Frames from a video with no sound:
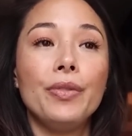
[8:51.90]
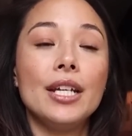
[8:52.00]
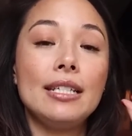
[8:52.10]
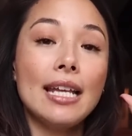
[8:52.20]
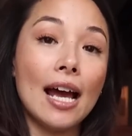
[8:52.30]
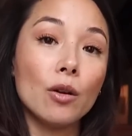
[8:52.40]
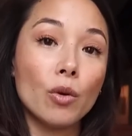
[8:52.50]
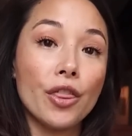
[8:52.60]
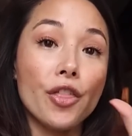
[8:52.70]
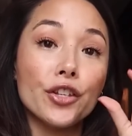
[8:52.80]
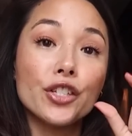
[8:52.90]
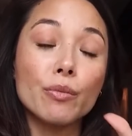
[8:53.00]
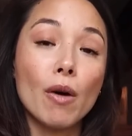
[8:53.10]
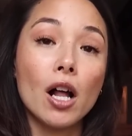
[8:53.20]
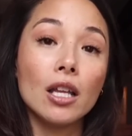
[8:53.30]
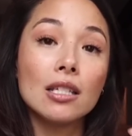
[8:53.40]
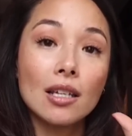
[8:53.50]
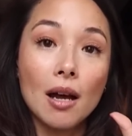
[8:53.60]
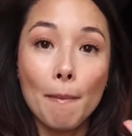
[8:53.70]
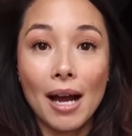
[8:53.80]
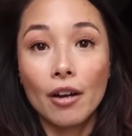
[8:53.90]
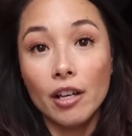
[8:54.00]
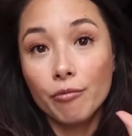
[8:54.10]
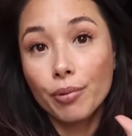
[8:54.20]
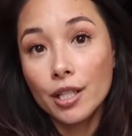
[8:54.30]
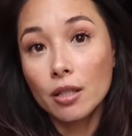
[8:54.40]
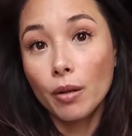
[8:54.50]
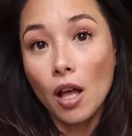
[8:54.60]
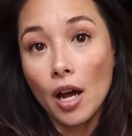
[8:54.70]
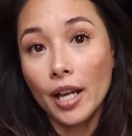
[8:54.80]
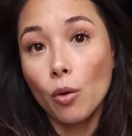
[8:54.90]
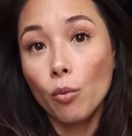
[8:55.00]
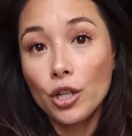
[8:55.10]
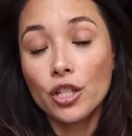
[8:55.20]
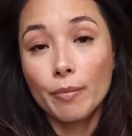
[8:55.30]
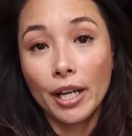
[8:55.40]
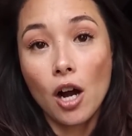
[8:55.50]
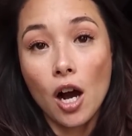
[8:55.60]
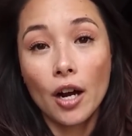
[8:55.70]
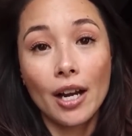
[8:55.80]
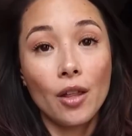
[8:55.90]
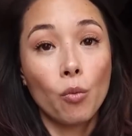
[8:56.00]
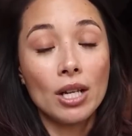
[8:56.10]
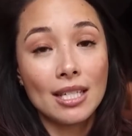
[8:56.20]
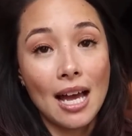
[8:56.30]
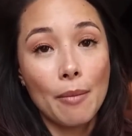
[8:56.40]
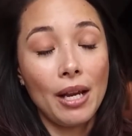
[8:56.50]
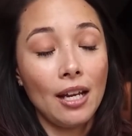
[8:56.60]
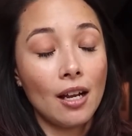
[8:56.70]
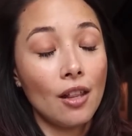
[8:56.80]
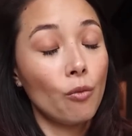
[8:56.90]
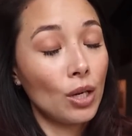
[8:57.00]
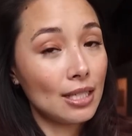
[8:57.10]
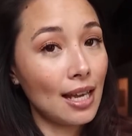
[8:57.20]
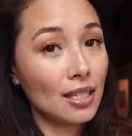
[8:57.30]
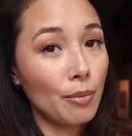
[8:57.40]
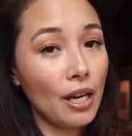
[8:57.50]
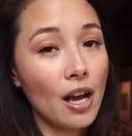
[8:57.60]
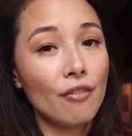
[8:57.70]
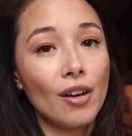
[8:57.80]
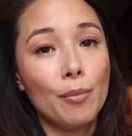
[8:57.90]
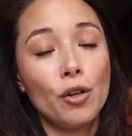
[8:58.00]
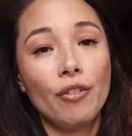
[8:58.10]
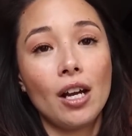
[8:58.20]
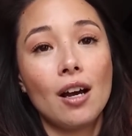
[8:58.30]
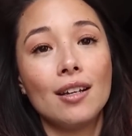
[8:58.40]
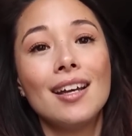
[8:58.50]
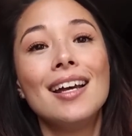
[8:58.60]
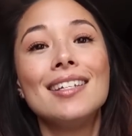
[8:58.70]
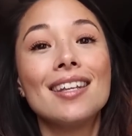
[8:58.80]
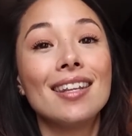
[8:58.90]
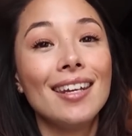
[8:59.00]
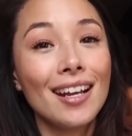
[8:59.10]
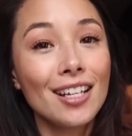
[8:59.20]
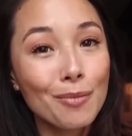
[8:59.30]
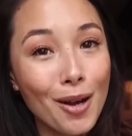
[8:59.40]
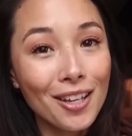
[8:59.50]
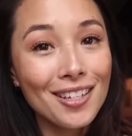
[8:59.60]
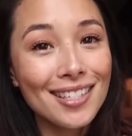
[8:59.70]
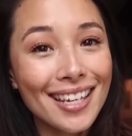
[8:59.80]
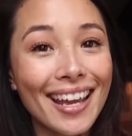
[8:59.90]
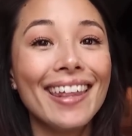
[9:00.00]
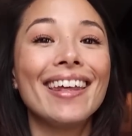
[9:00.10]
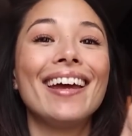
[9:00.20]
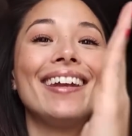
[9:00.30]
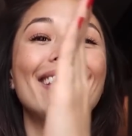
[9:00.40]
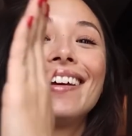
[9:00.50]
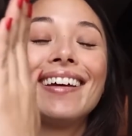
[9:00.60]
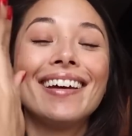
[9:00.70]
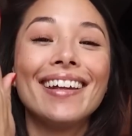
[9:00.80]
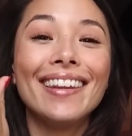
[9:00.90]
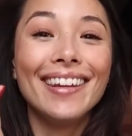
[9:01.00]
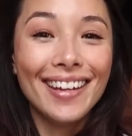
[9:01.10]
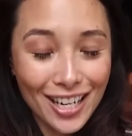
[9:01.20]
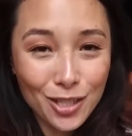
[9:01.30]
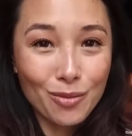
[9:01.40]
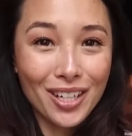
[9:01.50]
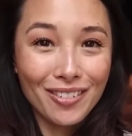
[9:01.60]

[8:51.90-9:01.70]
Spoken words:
the debt with the smallest amount of principal on it, which is my car. And then once that's paid off, I'm moving on to the next smallest, and then the next